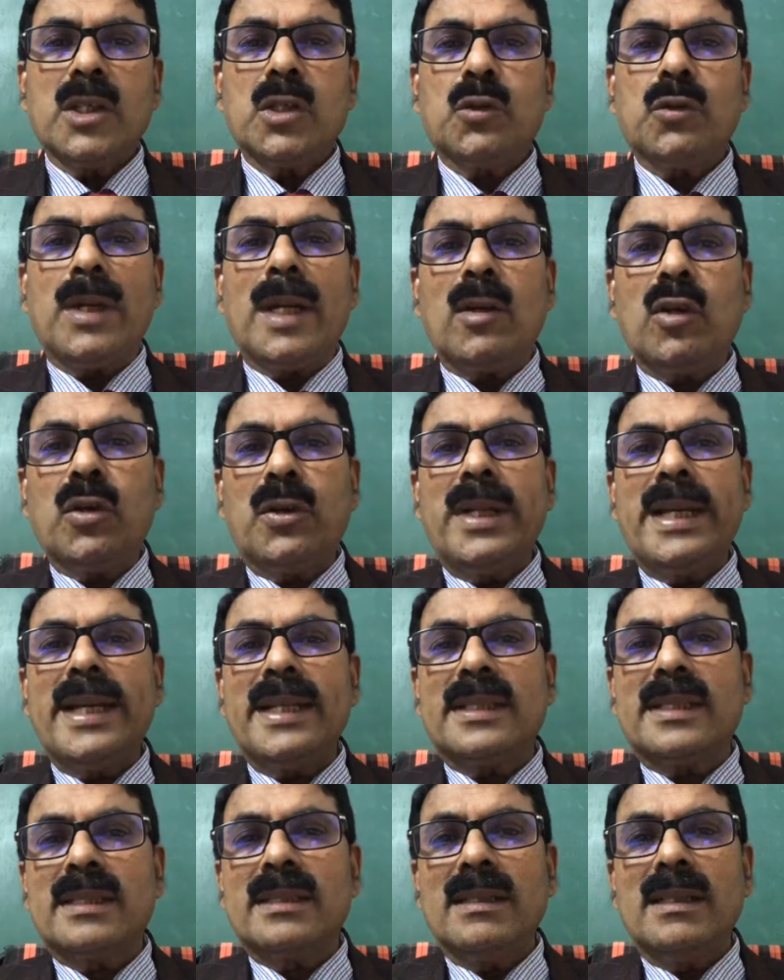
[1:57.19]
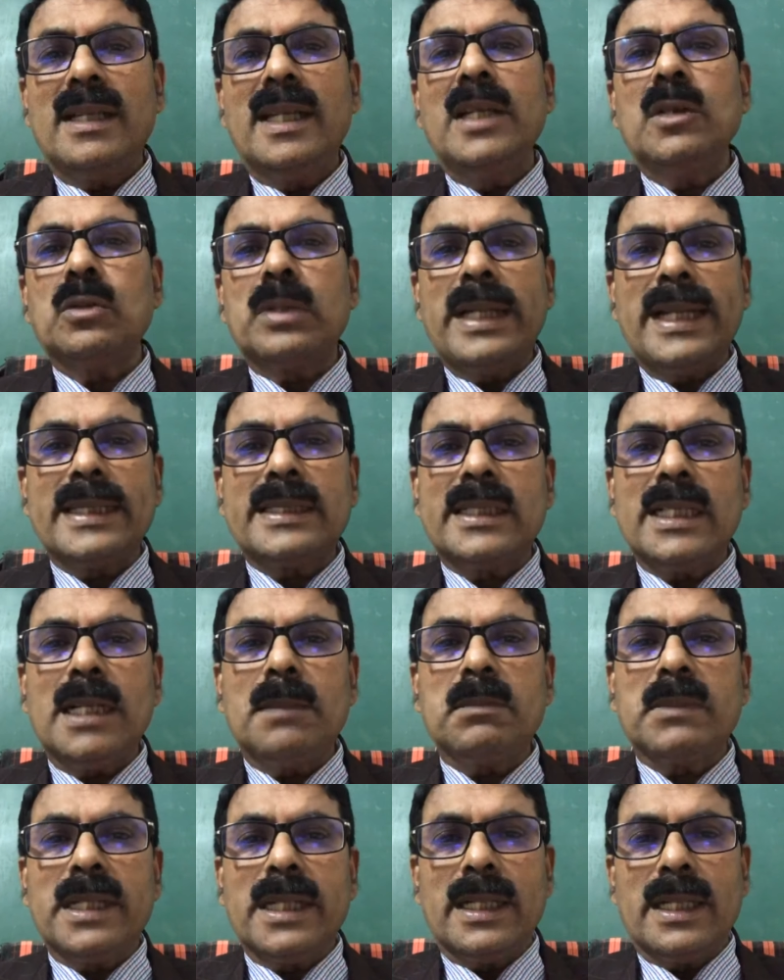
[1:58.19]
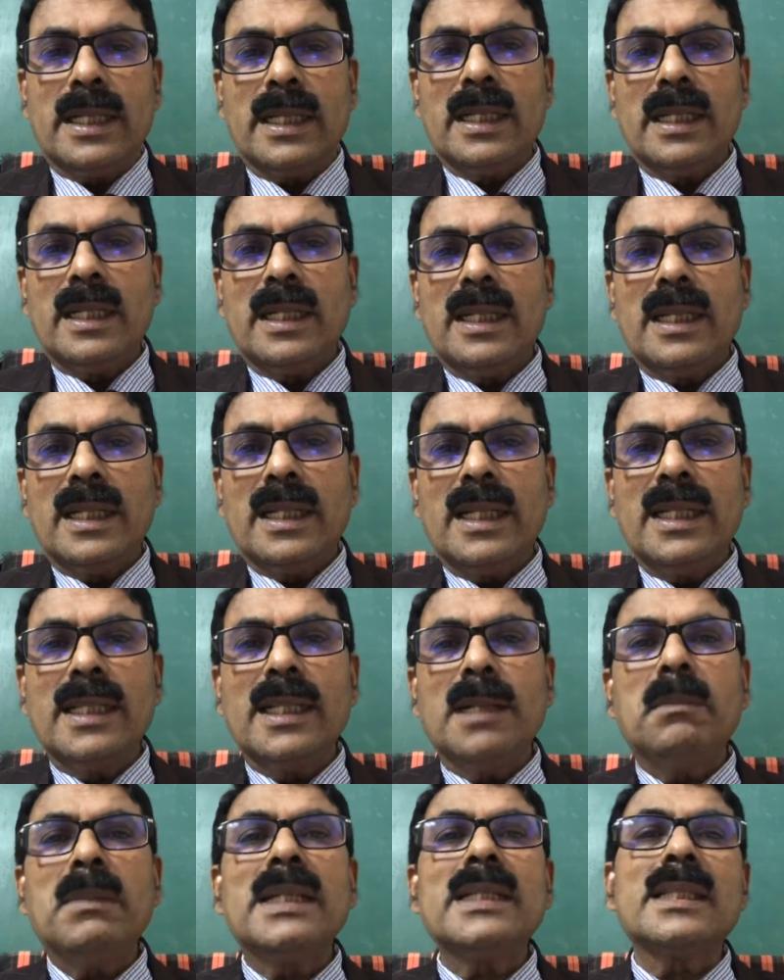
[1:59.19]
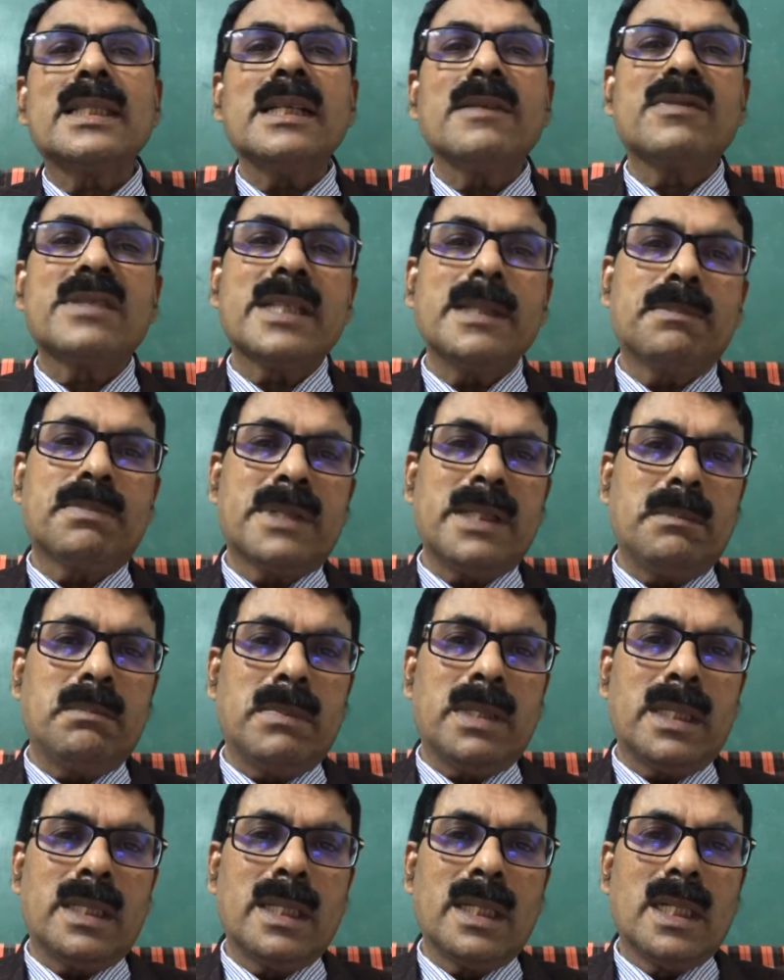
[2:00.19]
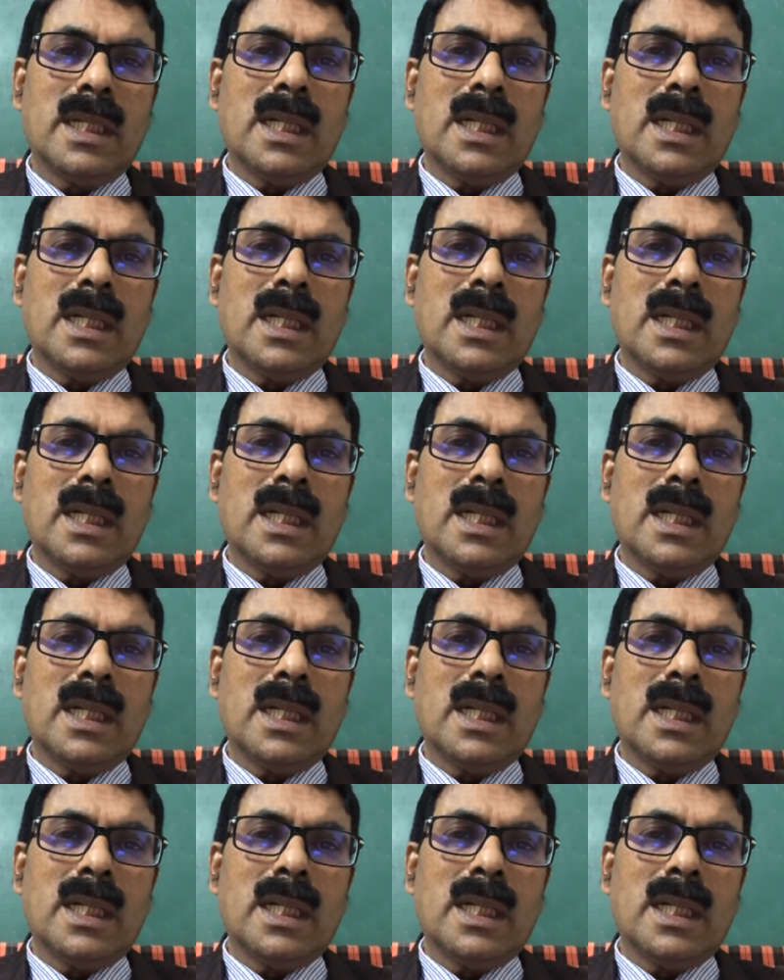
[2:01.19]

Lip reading: 12 days leave the exam day in the month of September.